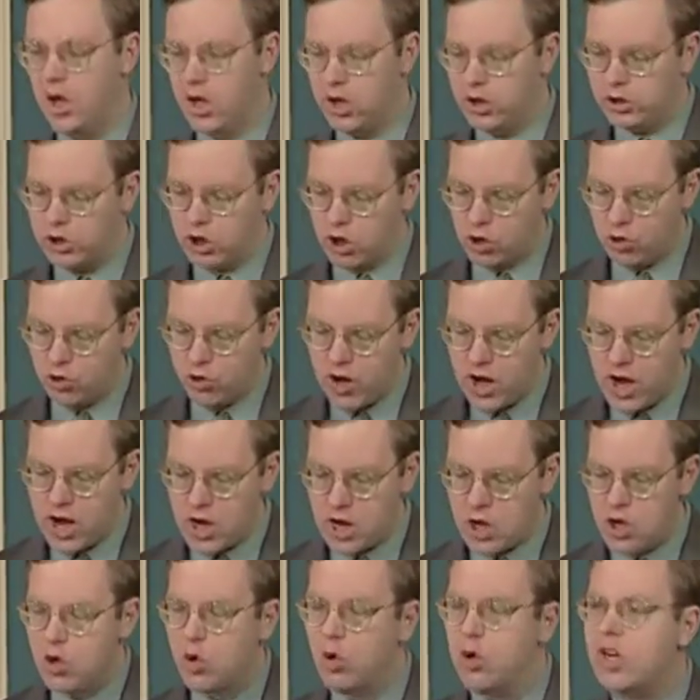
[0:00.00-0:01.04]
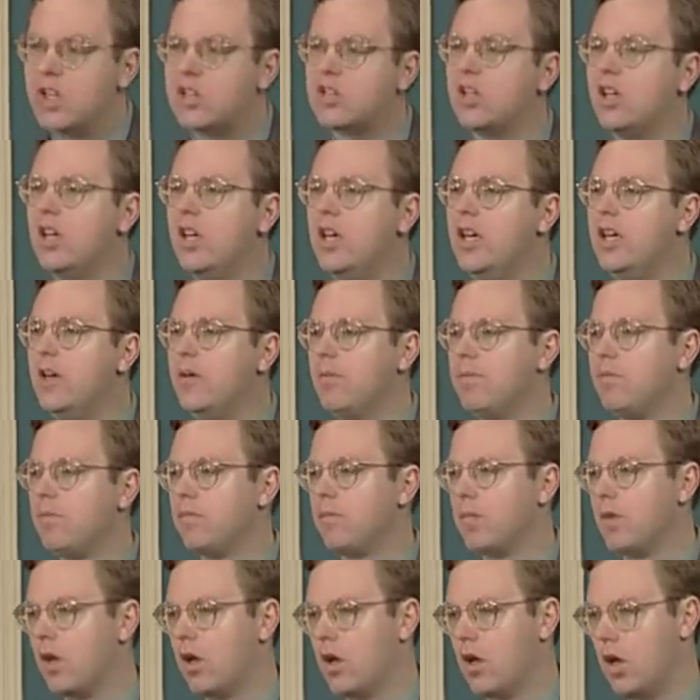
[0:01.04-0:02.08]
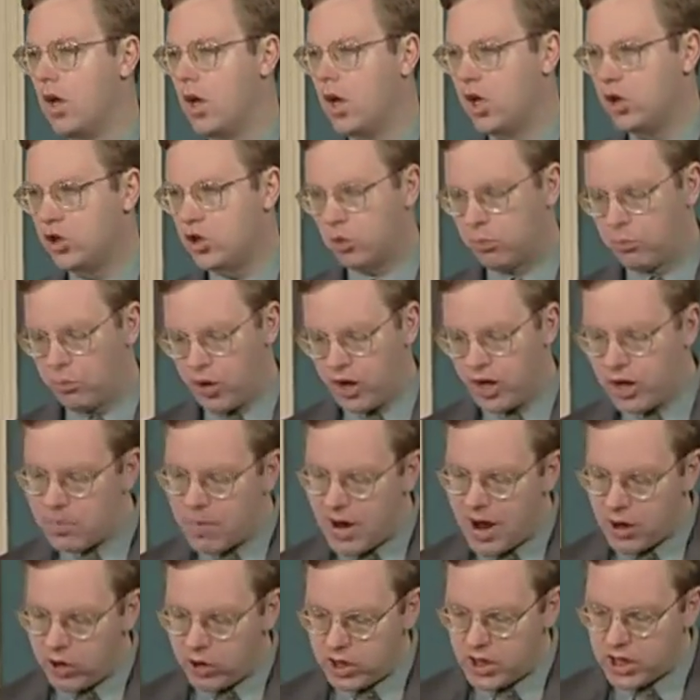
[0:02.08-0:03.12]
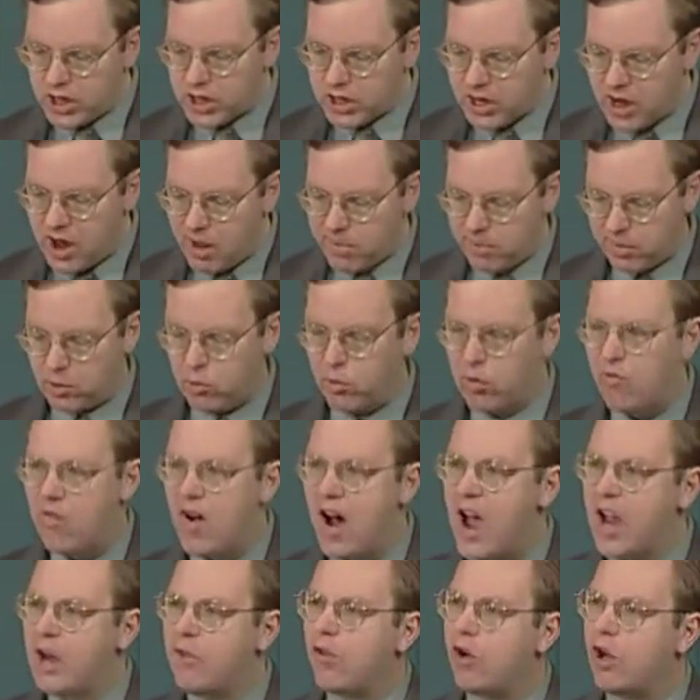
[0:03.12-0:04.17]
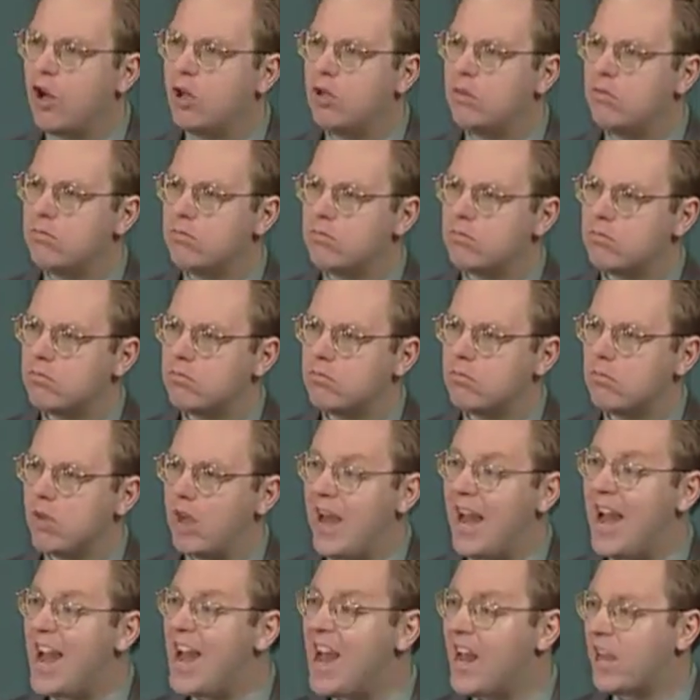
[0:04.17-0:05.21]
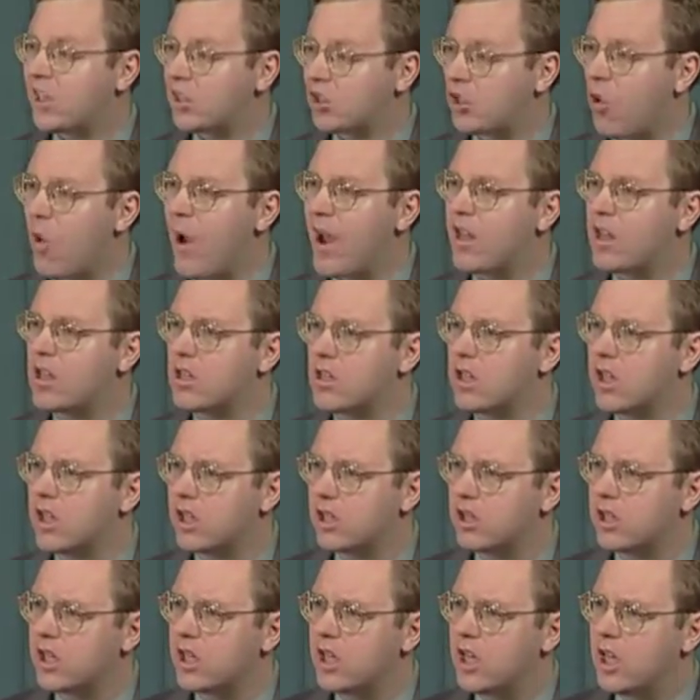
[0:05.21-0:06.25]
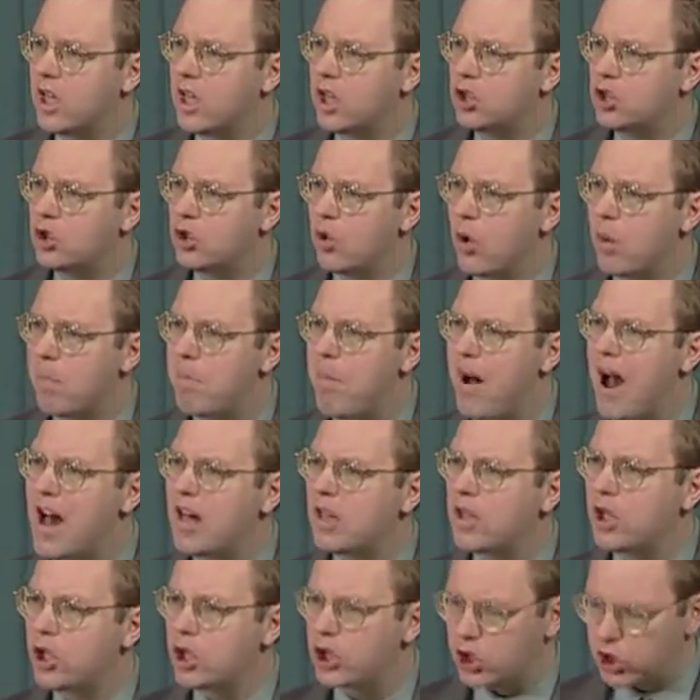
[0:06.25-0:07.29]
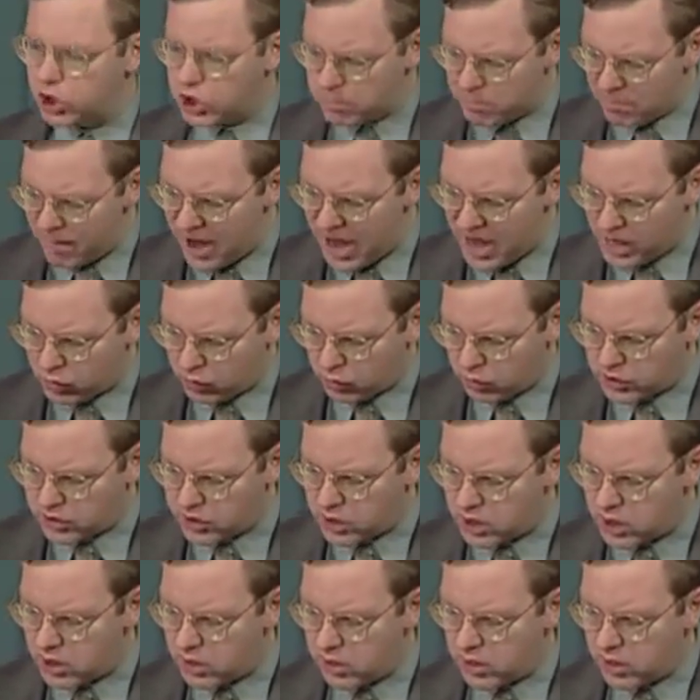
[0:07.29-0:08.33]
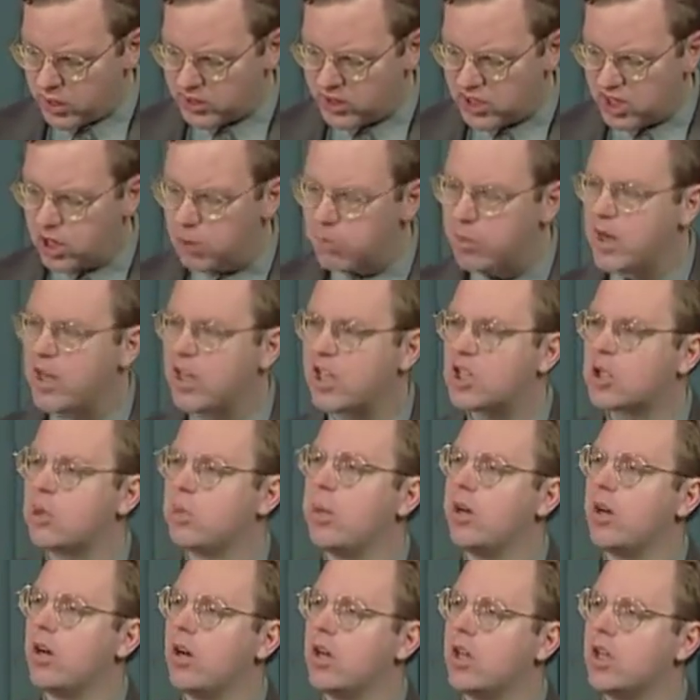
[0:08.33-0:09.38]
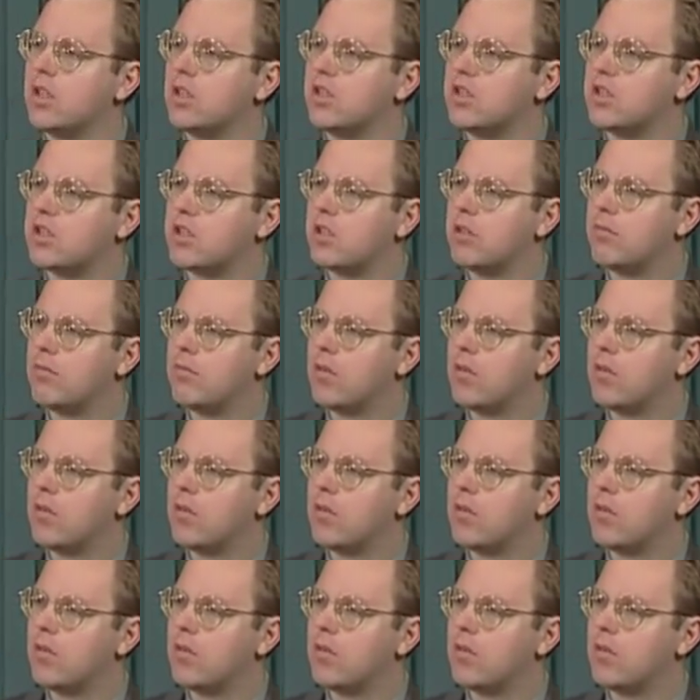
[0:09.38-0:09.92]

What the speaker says: to create unity, to bring about economic revival, and, quite clearly, to abolish democracy as it had been experienced.